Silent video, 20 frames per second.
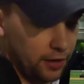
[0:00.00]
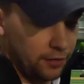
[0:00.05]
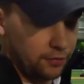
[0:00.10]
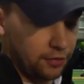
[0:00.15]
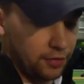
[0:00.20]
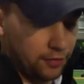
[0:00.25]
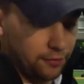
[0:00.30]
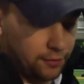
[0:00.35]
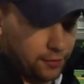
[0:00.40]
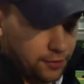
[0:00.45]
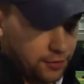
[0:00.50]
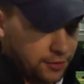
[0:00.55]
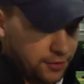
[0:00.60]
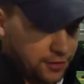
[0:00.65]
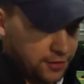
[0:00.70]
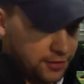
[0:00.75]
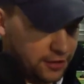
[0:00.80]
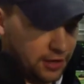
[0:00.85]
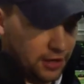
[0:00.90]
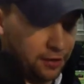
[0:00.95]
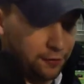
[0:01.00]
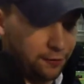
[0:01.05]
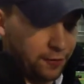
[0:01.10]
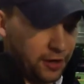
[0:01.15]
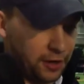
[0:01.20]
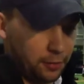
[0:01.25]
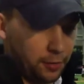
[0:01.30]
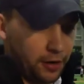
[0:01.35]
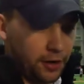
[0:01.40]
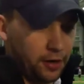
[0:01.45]
out after that first series, does that
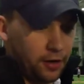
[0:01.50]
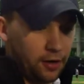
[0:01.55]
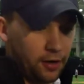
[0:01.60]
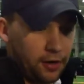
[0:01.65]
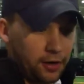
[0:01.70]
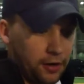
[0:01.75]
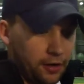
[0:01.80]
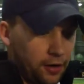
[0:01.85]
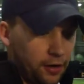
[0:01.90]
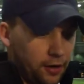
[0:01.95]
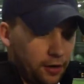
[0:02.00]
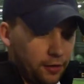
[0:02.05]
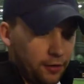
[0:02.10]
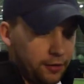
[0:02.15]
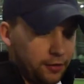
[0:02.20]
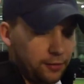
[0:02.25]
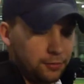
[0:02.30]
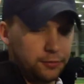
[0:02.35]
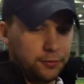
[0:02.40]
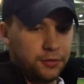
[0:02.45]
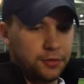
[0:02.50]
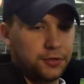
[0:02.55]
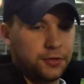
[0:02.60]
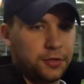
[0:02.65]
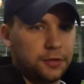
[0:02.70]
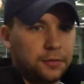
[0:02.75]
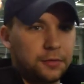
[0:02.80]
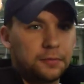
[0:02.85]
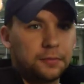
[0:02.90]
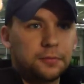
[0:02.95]
affect play calling at all, or you, you
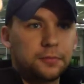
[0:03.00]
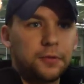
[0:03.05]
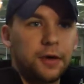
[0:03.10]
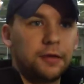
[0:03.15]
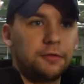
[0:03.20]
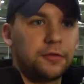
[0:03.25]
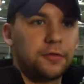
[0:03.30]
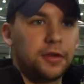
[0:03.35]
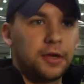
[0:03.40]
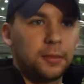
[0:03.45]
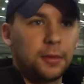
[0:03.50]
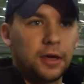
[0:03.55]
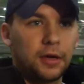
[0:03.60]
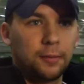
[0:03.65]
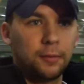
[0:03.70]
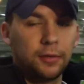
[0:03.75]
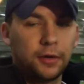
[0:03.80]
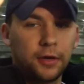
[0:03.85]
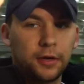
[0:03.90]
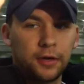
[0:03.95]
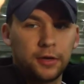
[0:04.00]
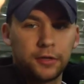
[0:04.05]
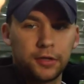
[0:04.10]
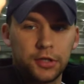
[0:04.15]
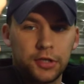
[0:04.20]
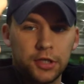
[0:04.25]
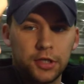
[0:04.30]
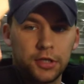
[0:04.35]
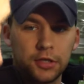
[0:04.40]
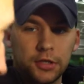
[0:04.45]
still have the same game plan,
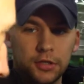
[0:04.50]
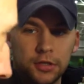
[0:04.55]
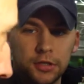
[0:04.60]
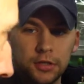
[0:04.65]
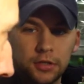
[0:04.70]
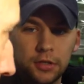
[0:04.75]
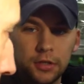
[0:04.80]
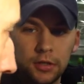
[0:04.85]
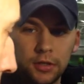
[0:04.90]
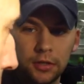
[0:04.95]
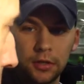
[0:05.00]
nothing changes?